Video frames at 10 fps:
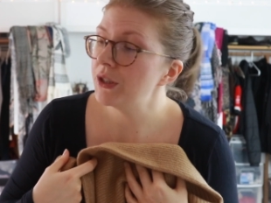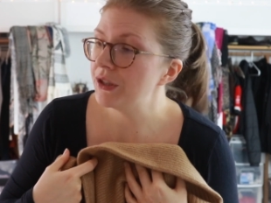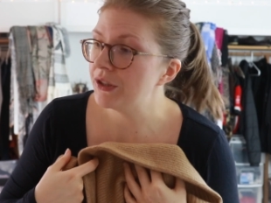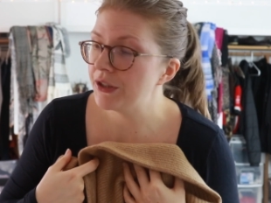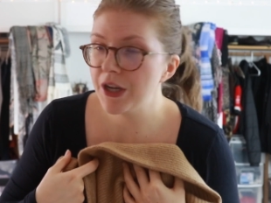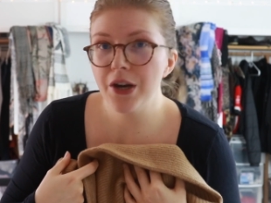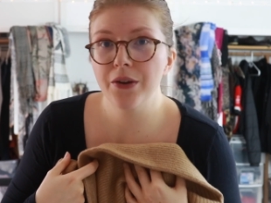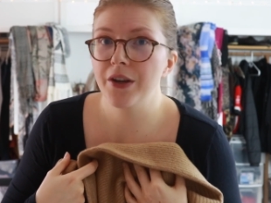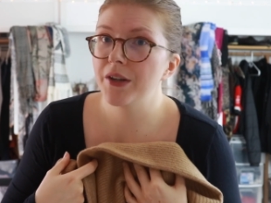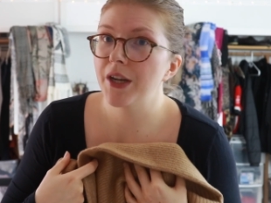
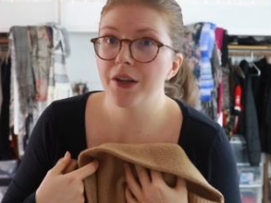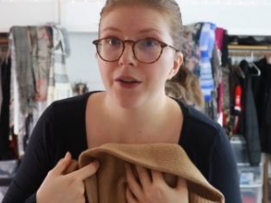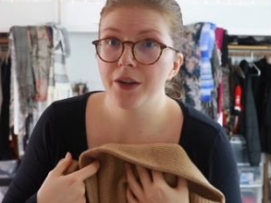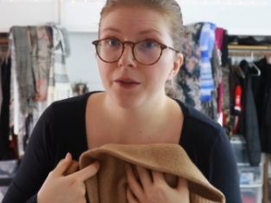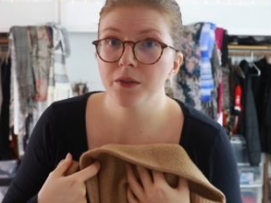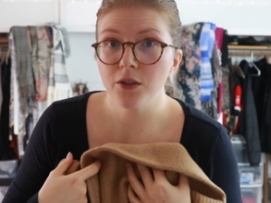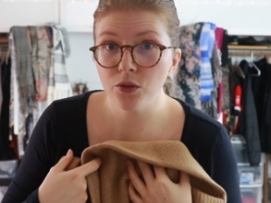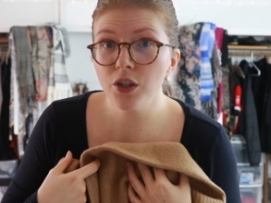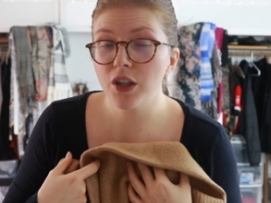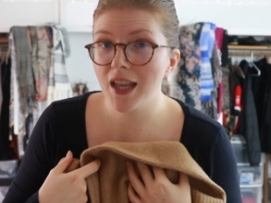No.
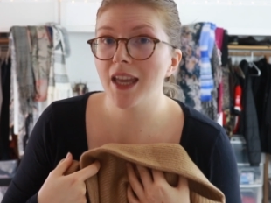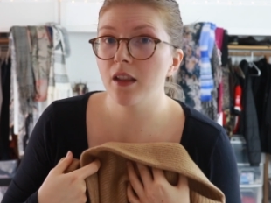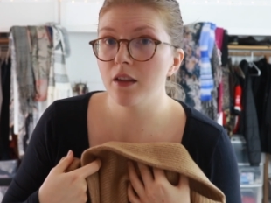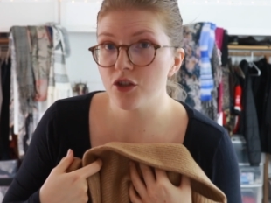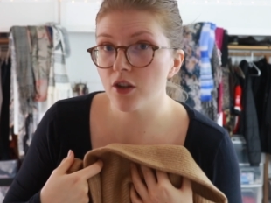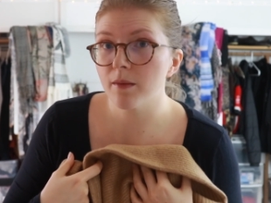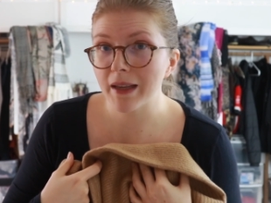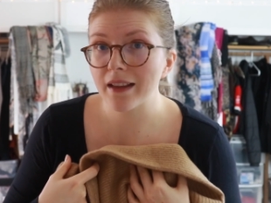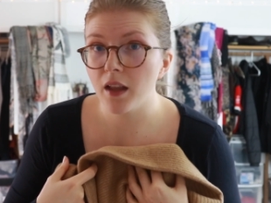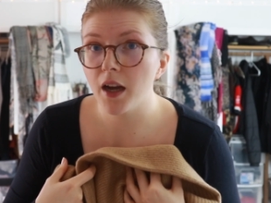You look like a
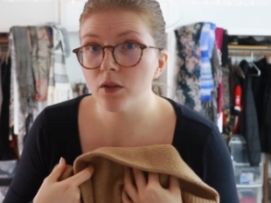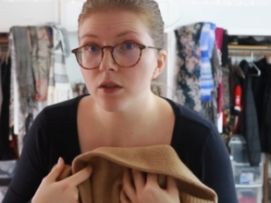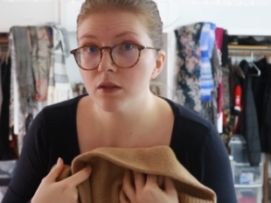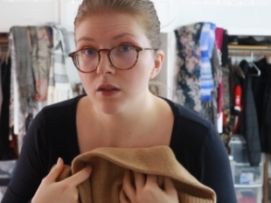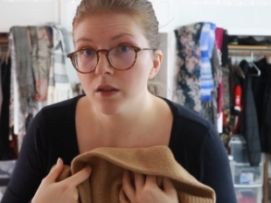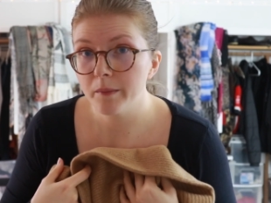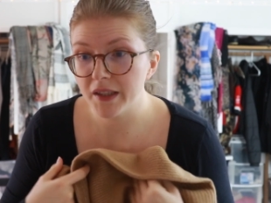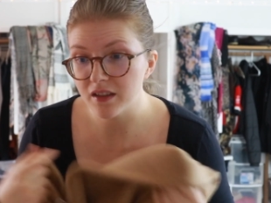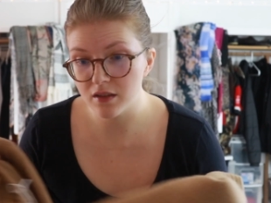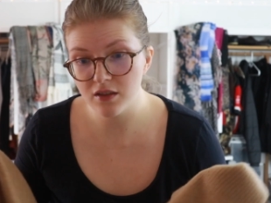legitimate cloud,
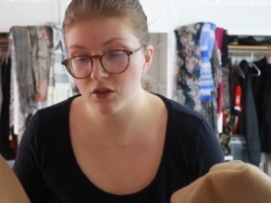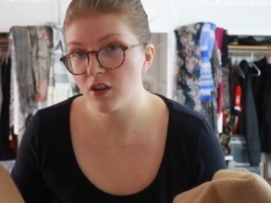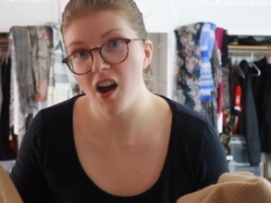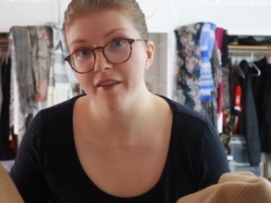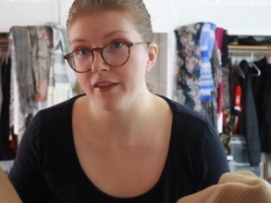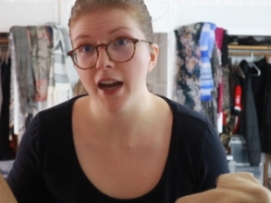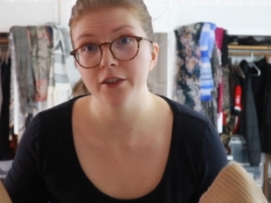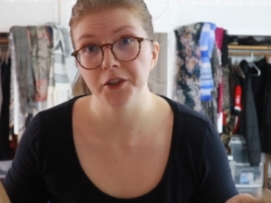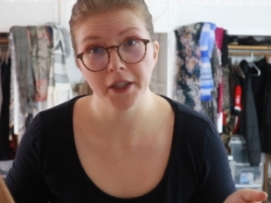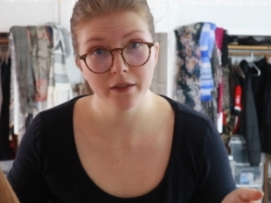because these are not flattering.